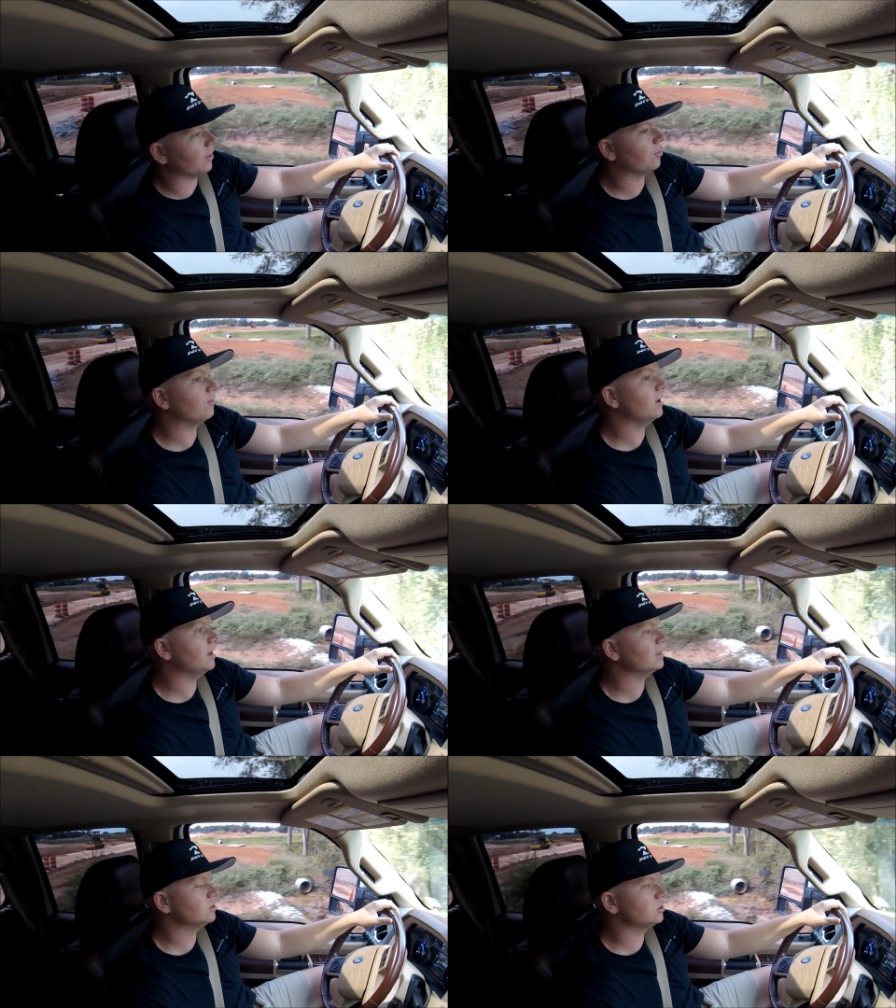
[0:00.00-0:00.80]
like a
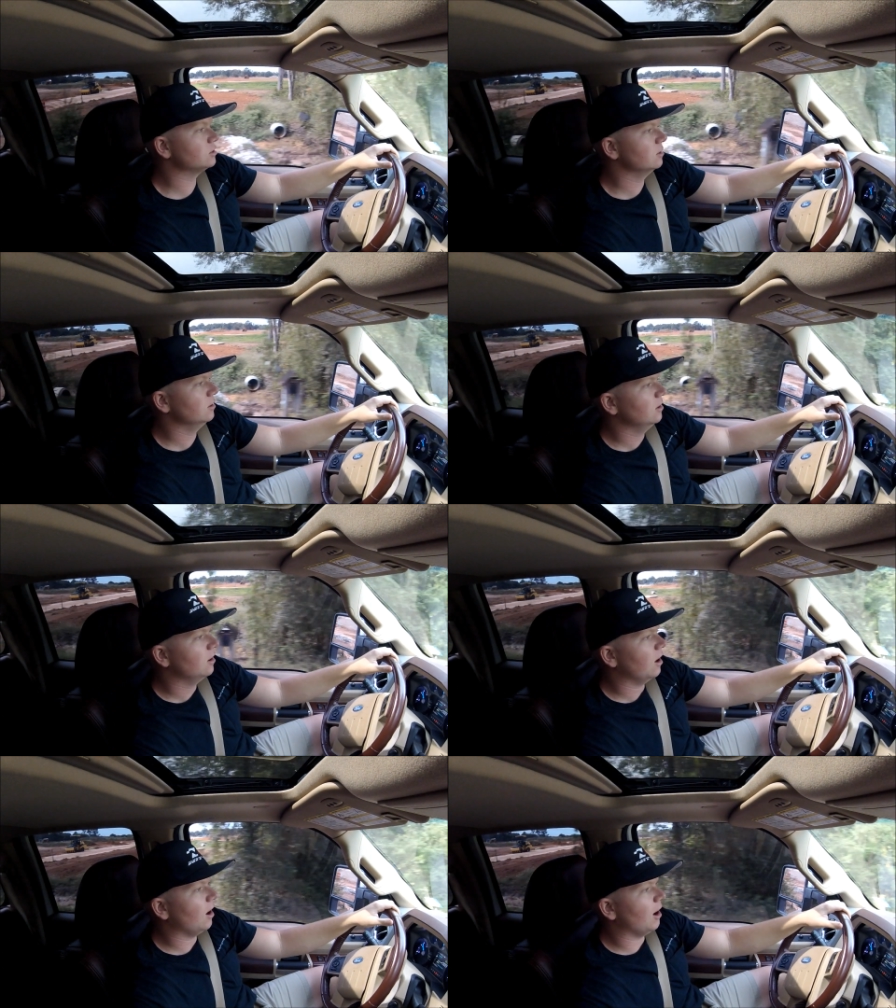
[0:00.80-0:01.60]
3-inch
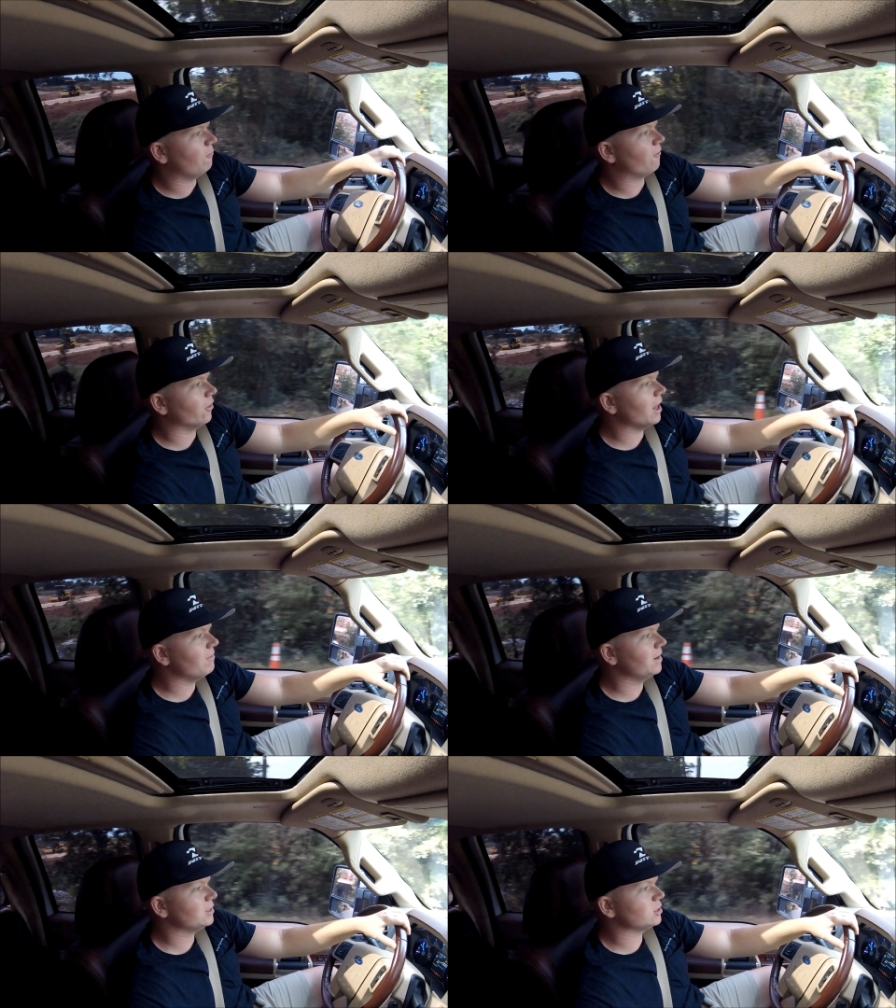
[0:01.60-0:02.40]
for
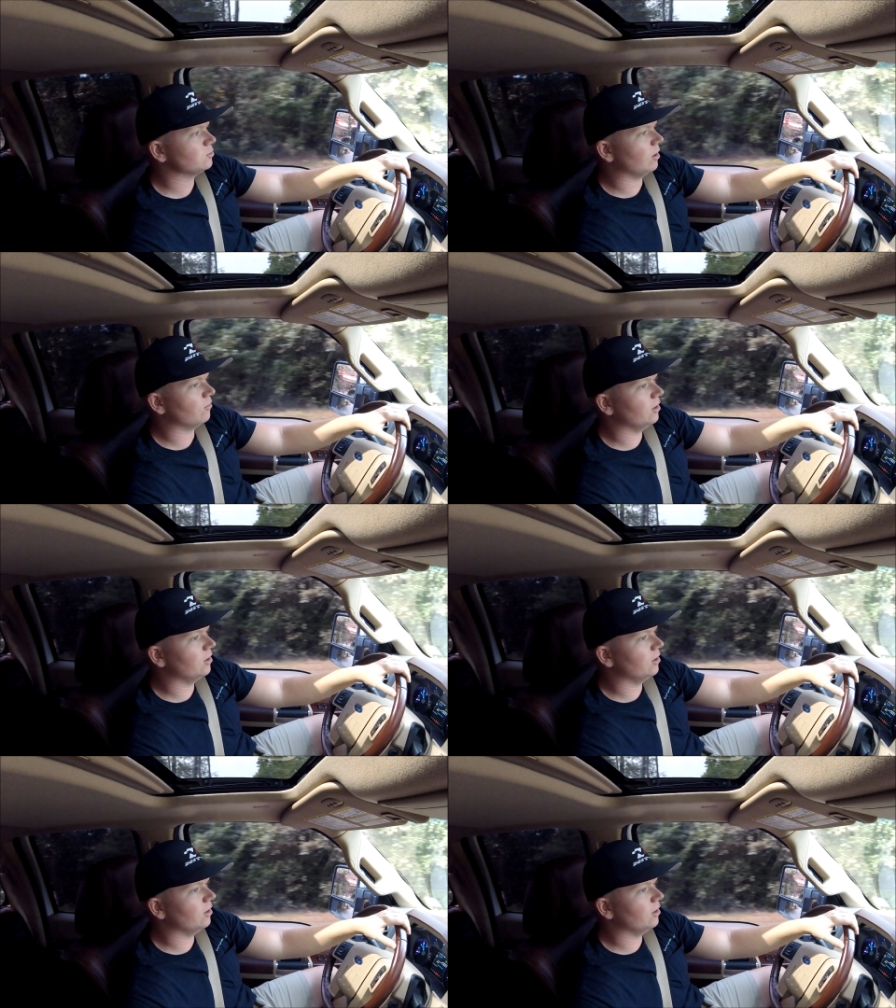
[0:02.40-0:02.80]
11 inches. But